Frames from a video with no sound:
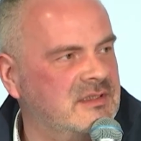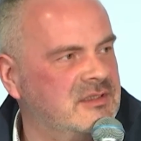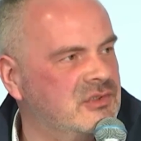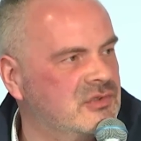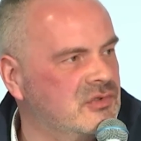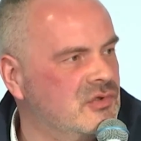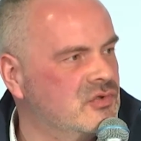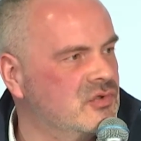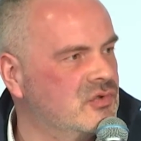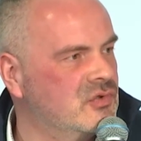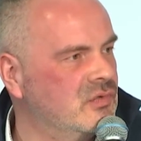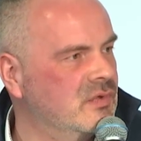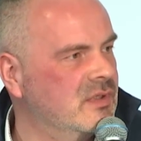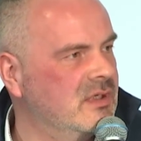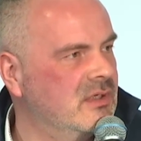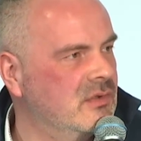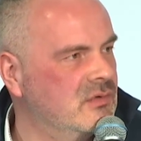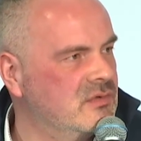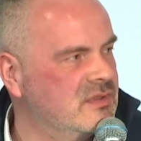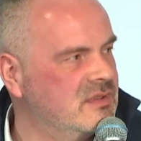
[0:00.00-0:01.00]

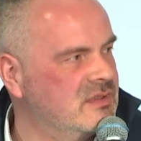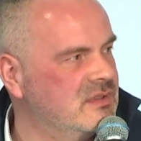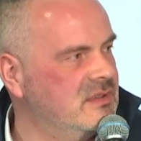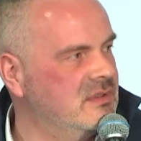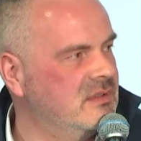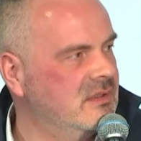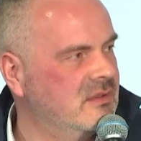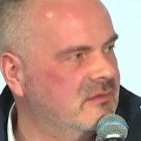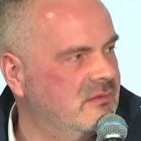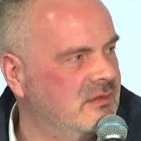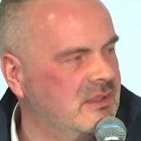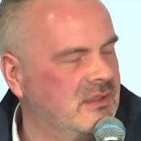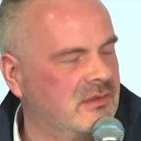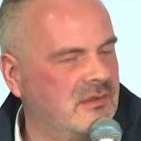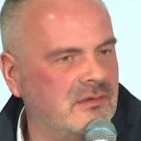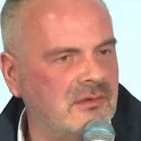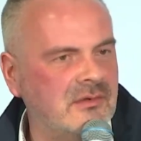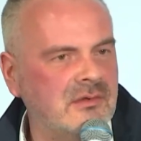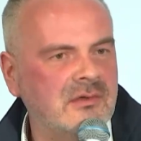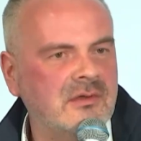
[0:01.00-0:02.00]
responsible for treatment,
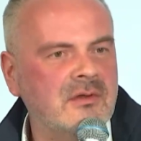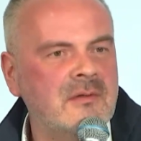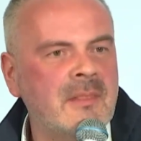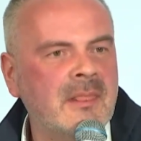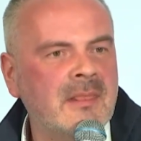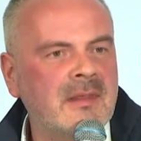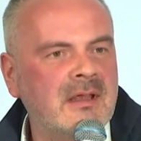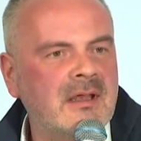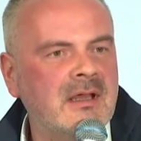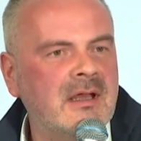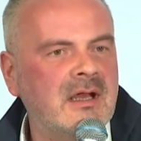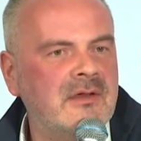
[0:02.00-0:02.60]
also through different